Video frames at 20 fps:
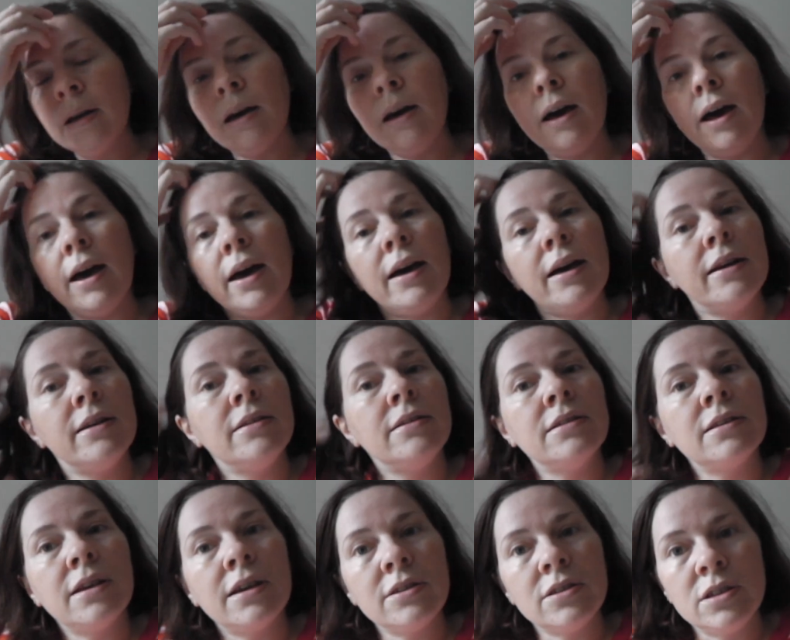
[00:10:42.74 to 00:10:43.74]
And
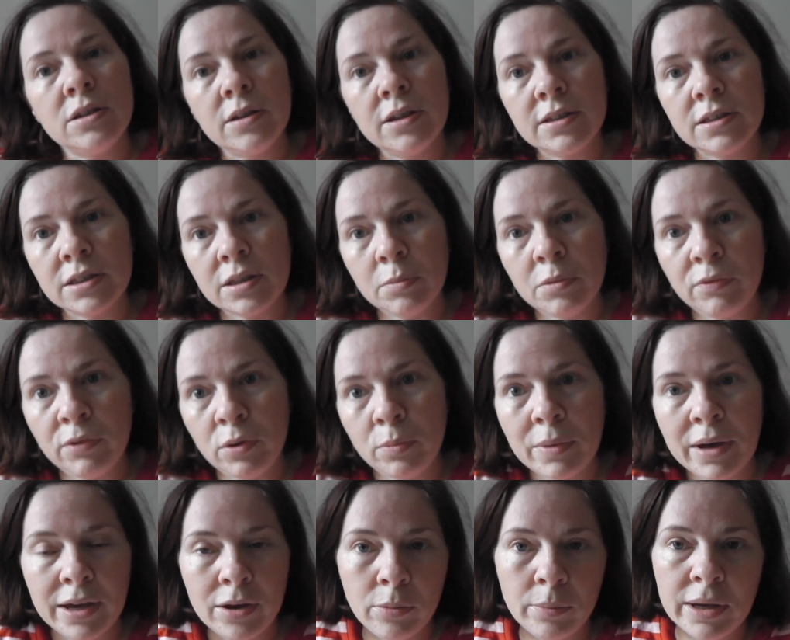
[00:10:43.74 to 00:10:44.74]
as some of you
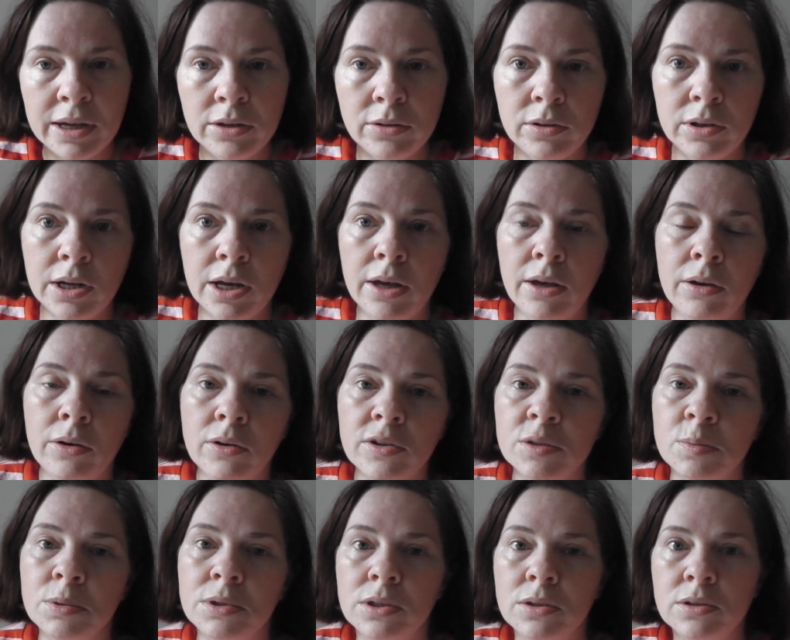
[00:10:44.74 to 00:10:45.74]
may or may not know,
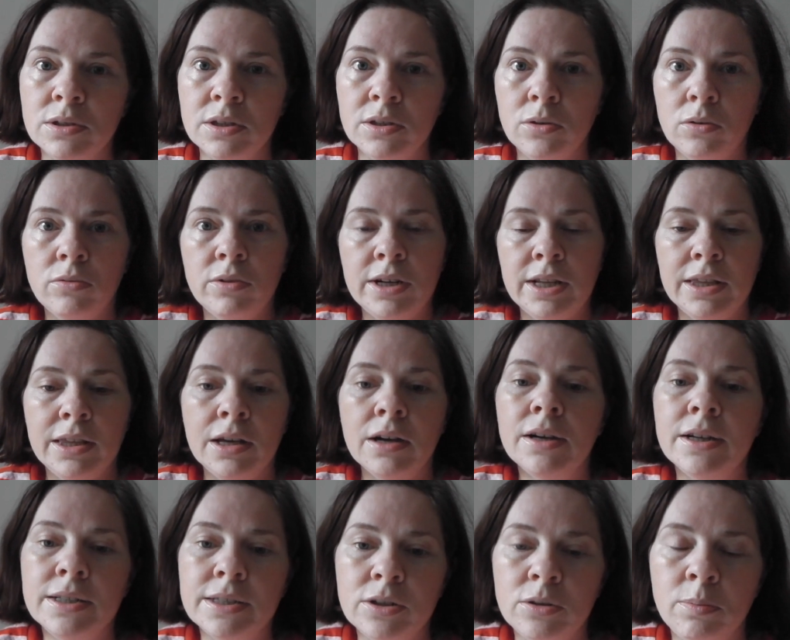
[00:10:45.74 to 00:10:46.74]
hospitals are not really the
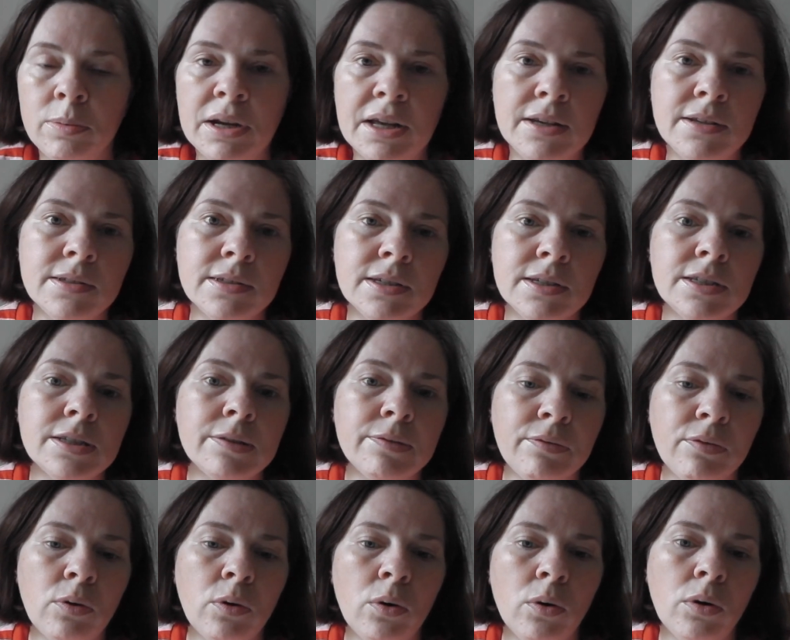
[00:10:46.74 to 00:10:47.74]
ideal places
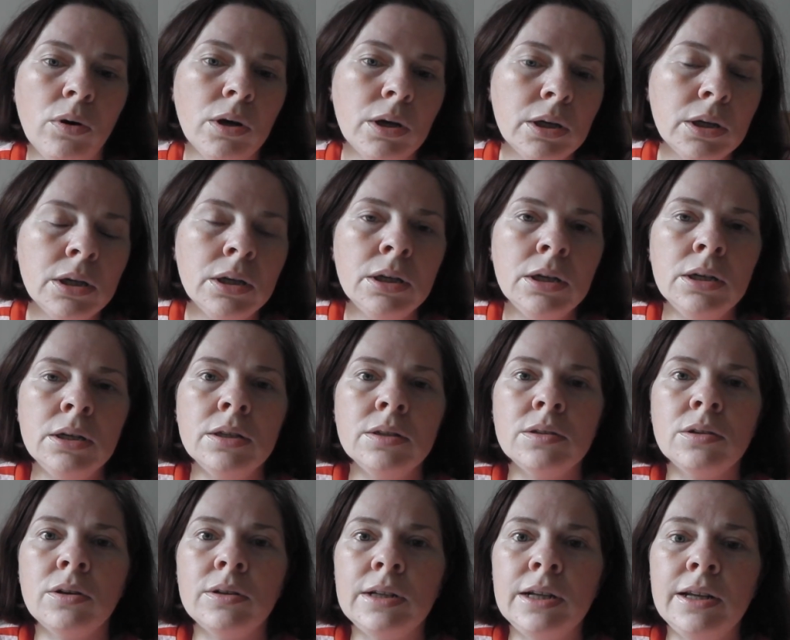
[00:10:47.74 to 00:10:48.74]
for
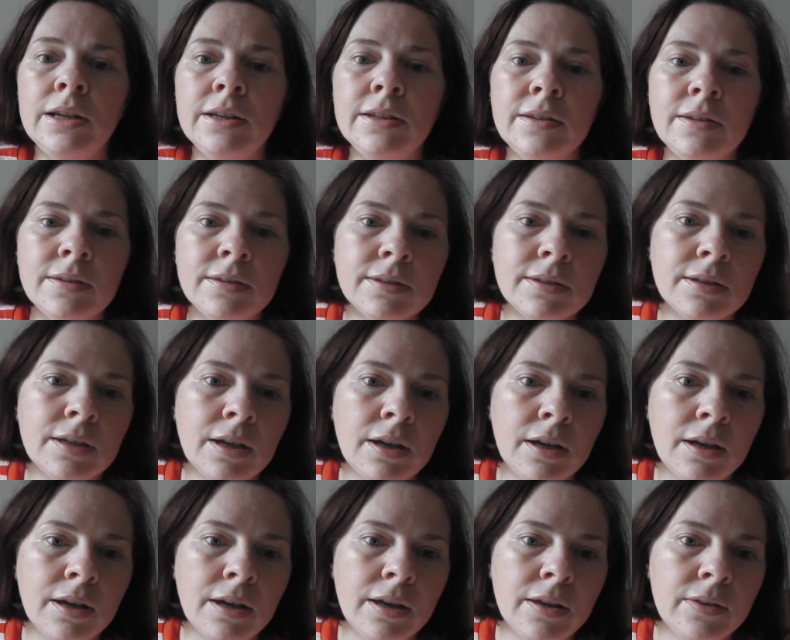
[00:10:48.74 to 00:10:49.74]
toddlers,
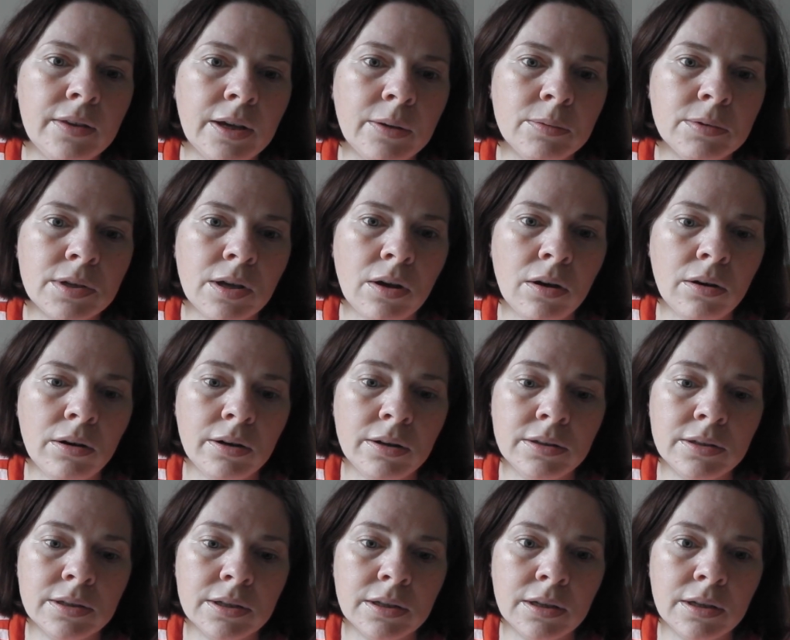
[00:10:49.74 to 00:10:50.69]
and that was hard.